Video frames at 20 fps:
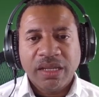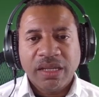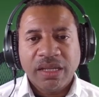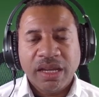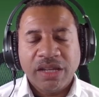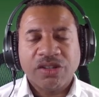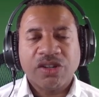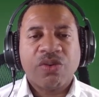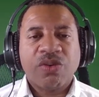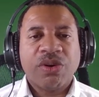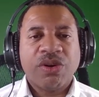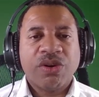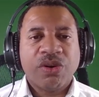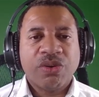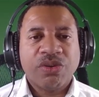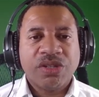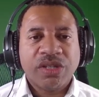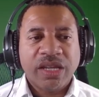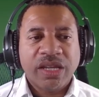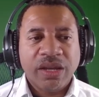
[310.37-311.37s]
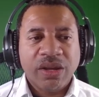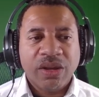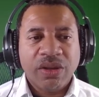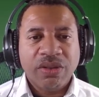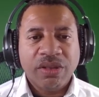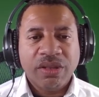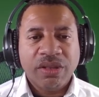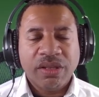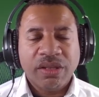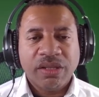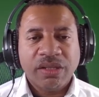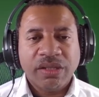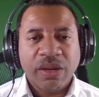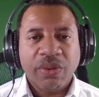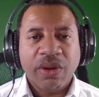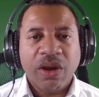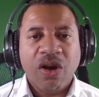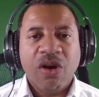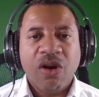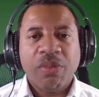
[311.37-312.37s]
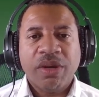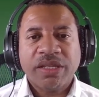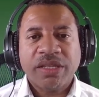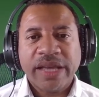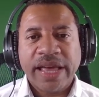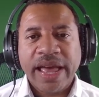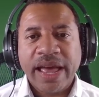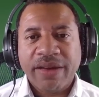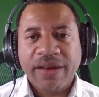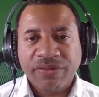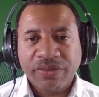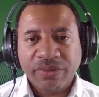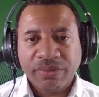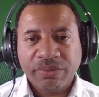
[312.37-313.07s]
is a critical skill that we all must have.